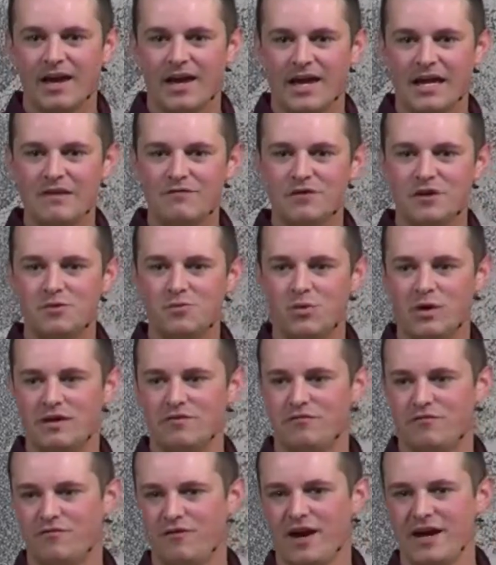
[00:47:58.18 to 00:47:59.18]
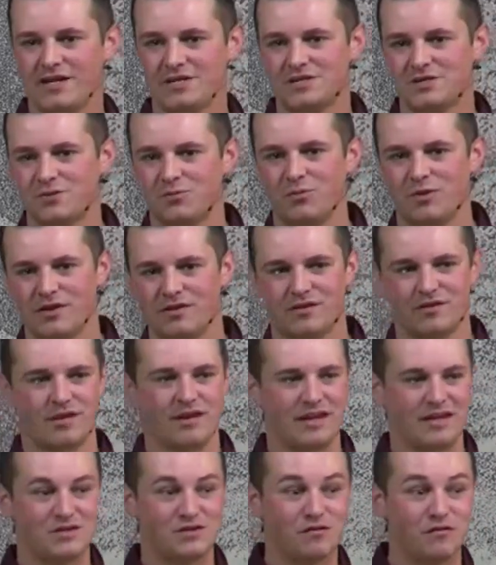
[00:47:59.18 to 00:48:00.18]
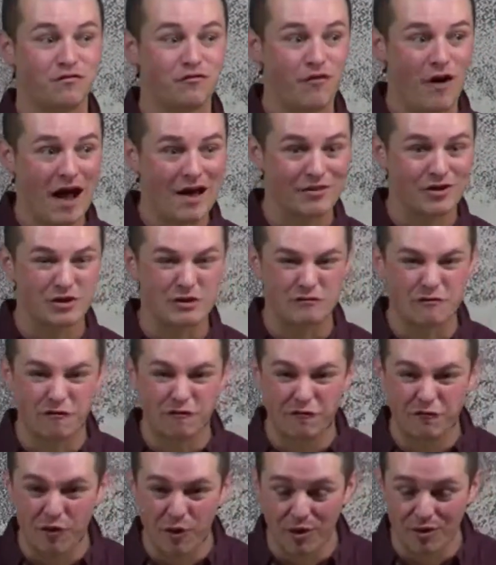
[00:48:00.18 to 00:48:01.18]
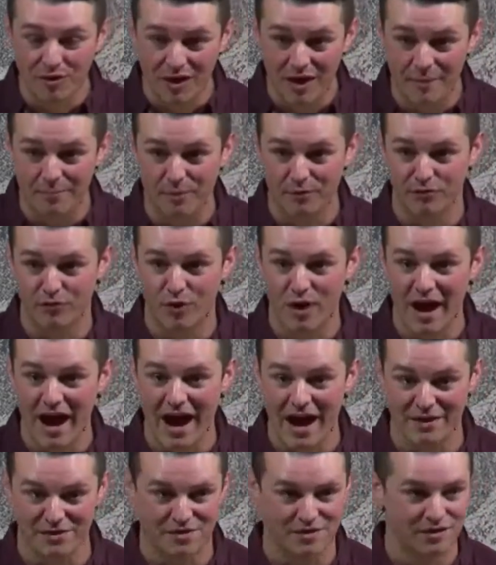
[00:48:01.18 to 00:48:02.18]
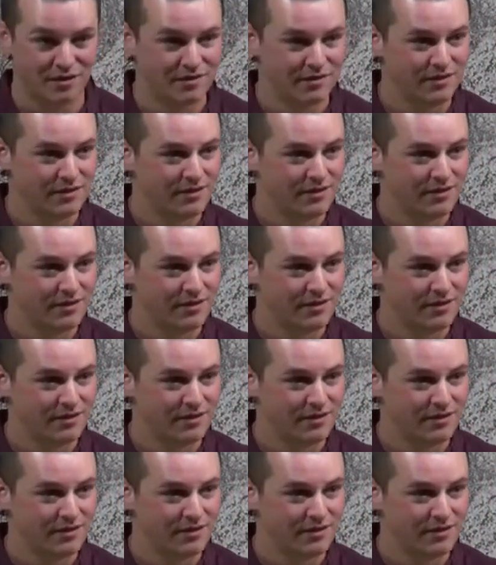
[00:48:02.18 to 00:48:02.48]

Even when faced with his Father's full cup of wrath,